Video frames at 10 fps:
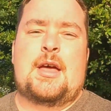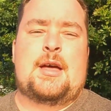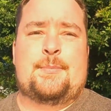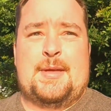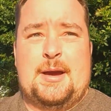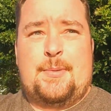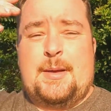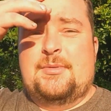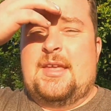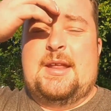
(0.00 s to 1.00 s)
air
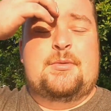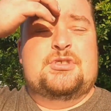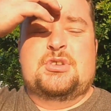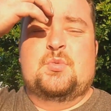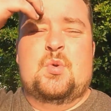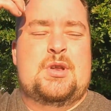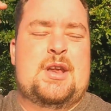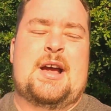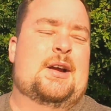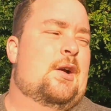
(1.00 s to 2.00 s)
pumps, and it just would
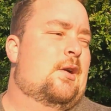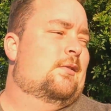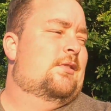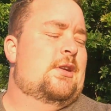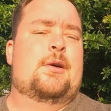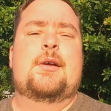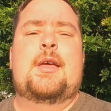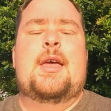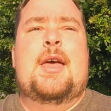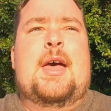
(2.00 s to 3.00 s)
not go. So
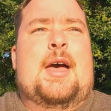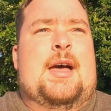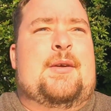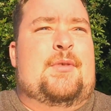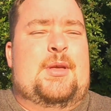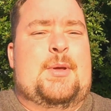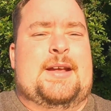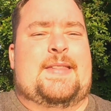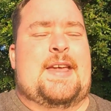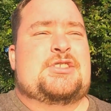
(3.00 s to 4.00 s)
I really want
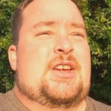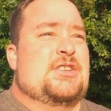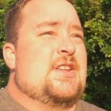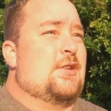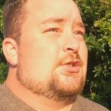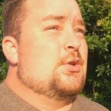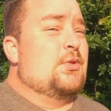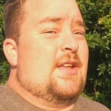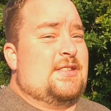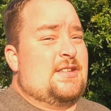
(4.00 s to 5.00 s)
to get that changed out
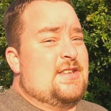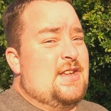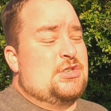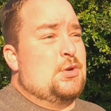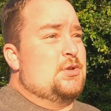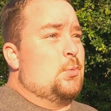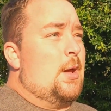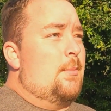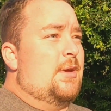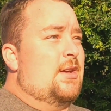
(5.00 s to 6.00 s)
too. That's an issue as
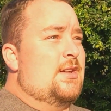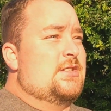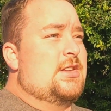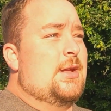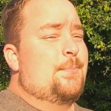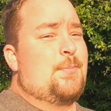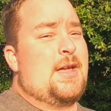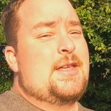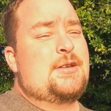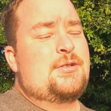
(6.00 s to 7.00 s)
well because
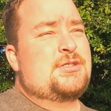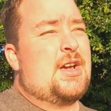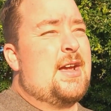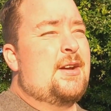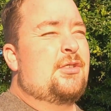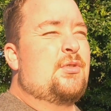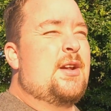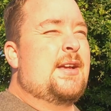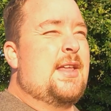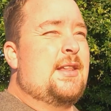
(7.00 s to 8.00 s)
my inner tire is
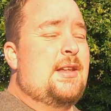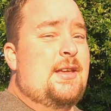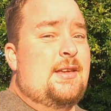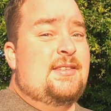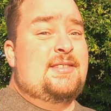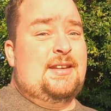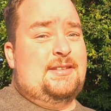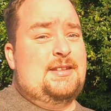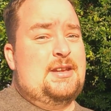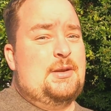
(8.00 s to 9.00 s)
running at
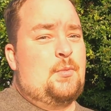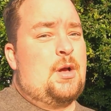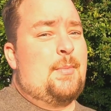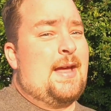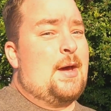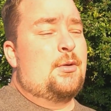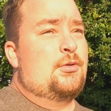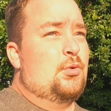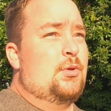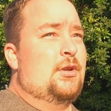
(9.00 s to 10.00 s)
60 while my
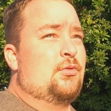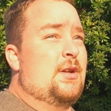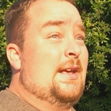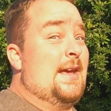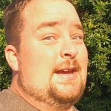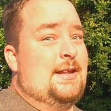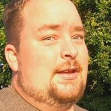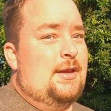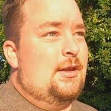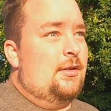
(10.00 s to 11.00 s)
outer dually is running at 80.
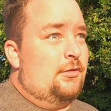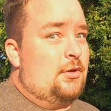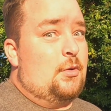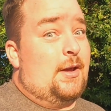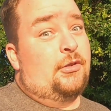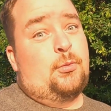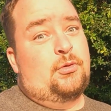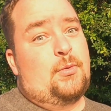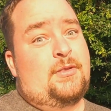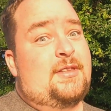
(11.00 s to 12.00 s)
So guess
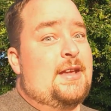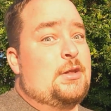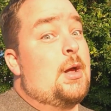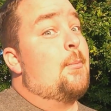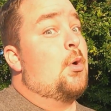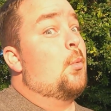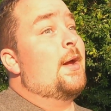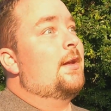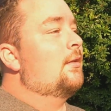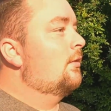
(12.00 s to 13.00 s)
which one's taking on more
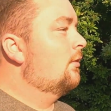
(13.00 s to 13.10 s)
weight?